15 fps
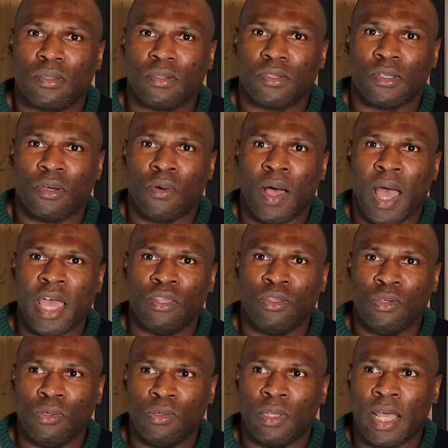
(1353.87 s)
So I
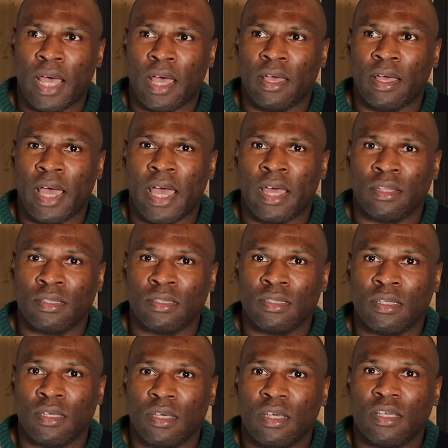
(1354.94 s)
knew that, and
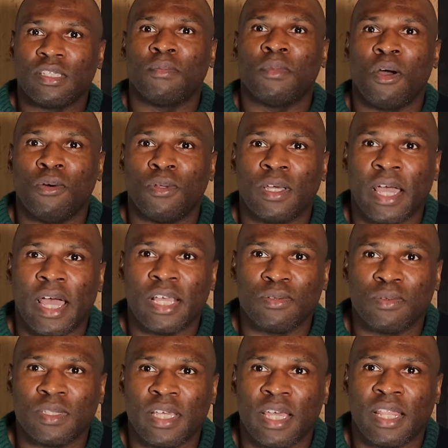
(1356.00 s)
some of the older
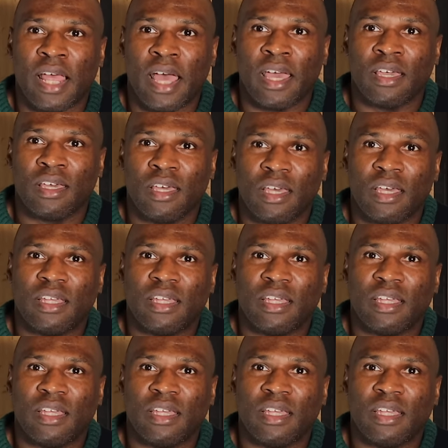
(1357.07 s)
guys would say, like,